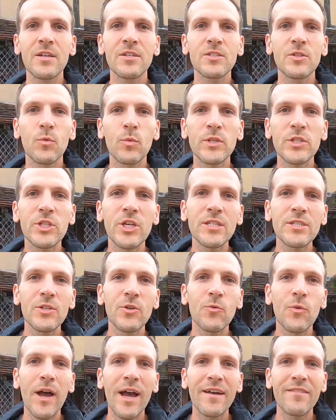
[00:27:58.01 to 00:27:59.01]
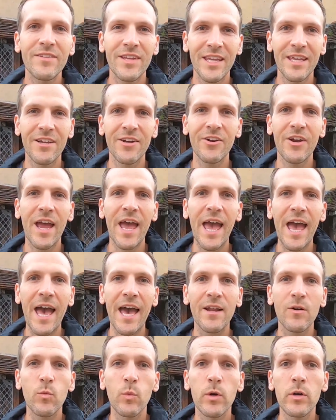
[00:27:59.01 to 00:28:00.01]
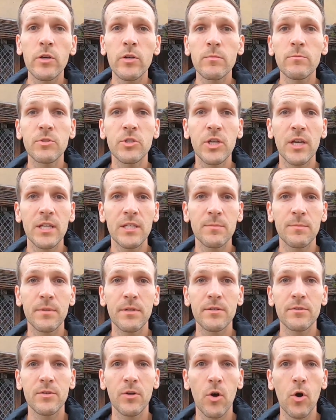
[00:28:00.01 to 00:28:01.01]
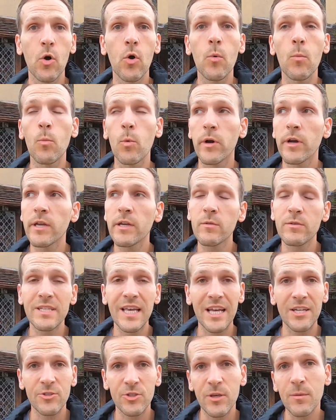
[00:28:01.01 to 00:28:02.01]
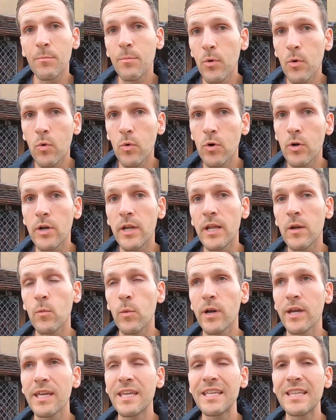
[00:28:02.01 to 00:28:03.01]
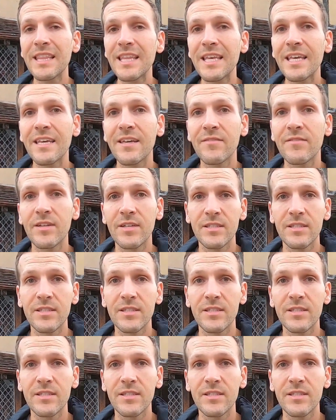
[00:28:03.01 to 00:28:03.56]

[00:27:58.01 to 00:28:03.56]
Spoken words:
So we just arrived here at William Shakespeare's home, where he was actually born and where he lived